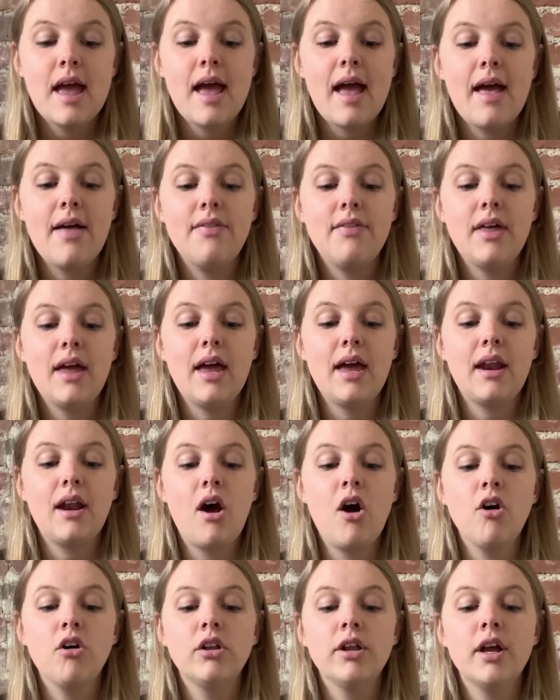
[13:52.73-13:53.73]
and then
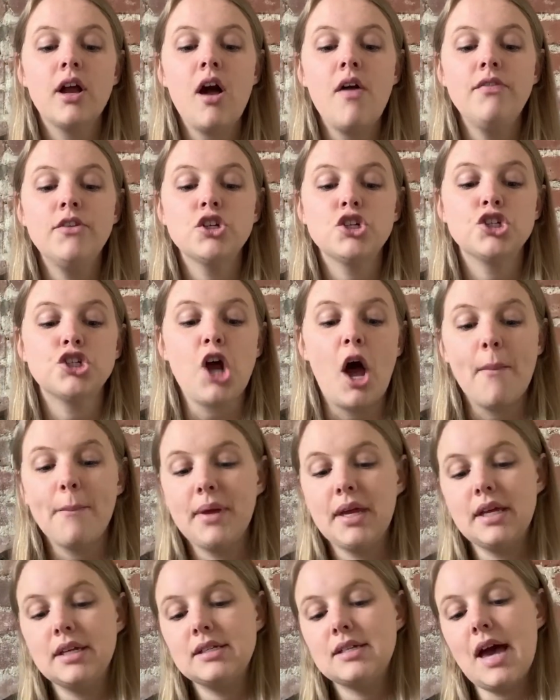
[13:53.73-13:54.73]
I'll click on the
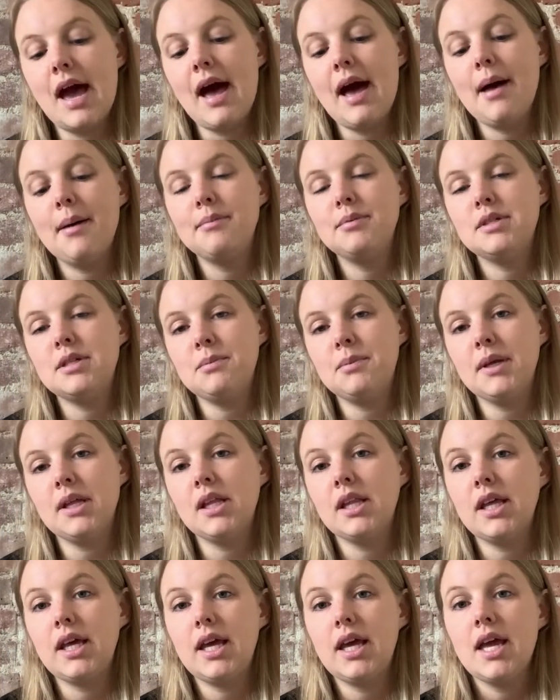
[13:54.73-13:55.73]
shopping tab
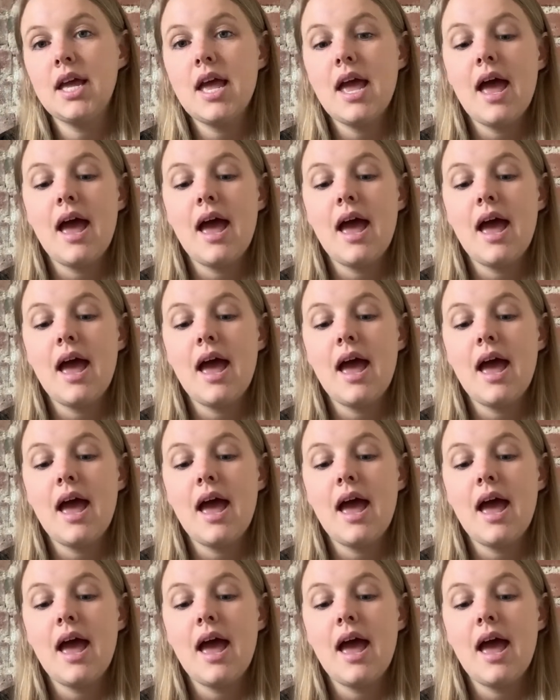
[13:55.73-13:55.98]
typically,